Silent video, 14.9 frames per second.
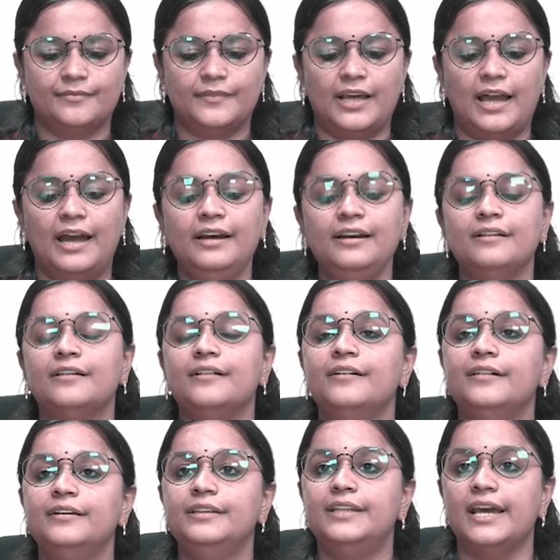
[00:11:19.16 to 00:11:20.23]
And
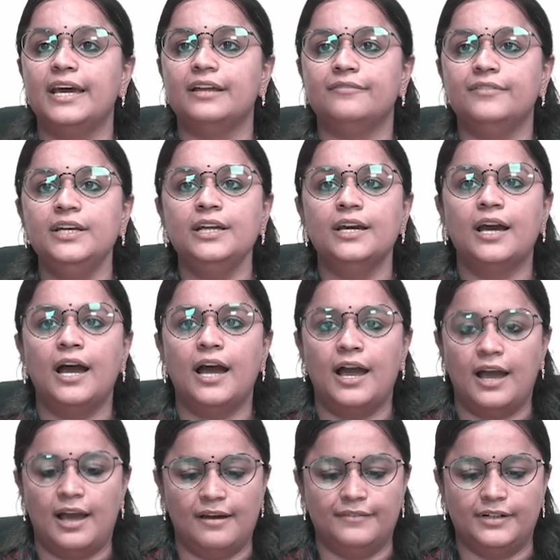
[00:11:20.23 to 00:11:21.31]
there we
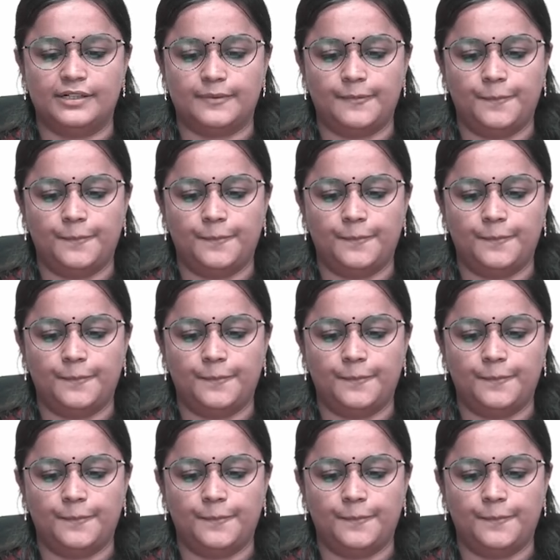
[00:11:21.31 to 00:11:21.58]
have it.